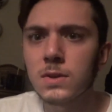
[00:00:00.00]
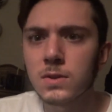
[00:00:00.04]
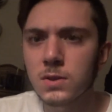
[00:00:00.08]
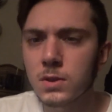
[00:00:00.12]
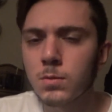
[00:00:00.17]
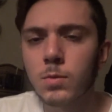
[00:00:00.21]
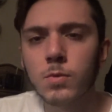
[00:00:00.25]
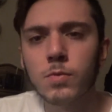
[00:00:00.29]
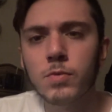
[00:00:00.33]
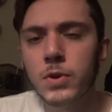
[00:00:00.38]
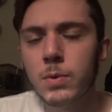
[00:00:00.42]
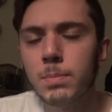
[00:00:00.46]

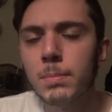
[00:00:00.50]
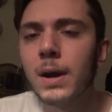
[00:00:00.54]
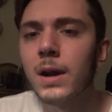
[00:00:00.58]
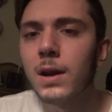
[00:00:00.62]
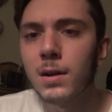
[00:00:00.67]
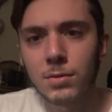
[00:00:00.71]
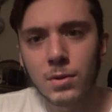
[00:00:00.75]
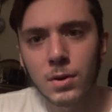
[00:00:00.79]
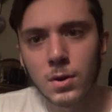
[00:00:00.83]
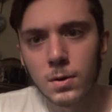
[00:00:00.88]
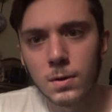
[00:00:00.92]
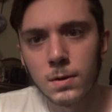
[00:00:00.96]
Some of you might
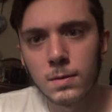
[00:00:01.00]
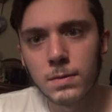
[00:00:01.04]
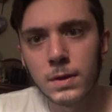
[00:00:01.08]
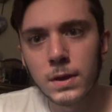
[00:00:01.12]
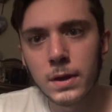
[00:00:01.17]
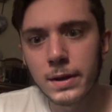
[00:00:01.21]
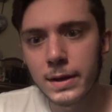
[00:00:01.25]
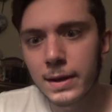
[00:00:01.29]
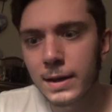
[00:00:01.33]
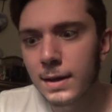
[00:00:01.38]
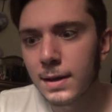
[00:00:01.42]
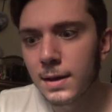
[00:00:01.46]
have heard of
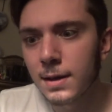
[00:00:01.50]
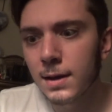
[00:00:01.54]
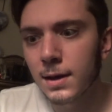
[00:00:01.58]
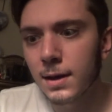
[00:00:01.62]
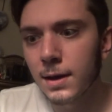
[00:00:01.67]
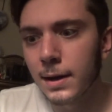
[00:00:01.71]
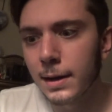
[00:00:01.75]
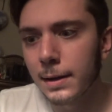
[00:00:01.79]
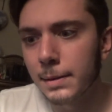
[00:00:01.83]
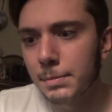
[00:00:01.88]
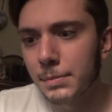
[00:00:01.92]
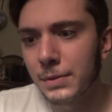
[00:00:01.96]
it.
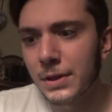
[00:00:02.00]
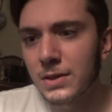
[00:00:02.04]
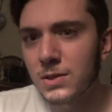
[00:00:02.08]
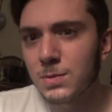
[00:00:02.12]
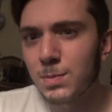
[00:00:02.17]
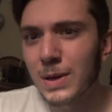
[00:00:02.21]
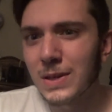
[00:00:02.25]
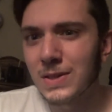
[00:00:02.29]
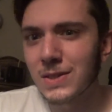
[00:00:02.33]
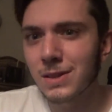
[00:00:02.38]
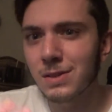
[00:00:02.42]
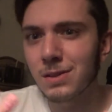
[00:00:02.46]
Um, that's
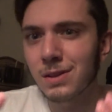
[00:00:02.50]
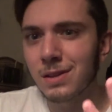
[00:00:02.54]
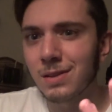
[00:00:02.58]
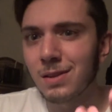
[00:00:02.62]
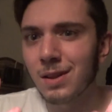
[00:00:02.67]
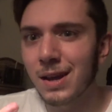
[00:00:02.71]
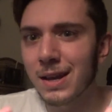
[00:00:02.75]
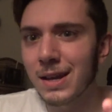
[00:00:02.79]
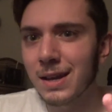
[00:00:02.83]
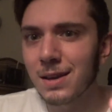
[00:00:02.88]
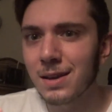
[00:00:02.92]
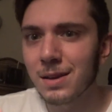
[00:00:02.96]
basically
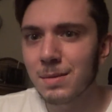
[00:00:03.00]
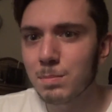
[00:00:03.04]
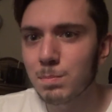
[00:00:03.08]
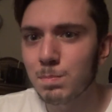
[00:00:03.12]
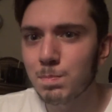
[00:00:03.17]
like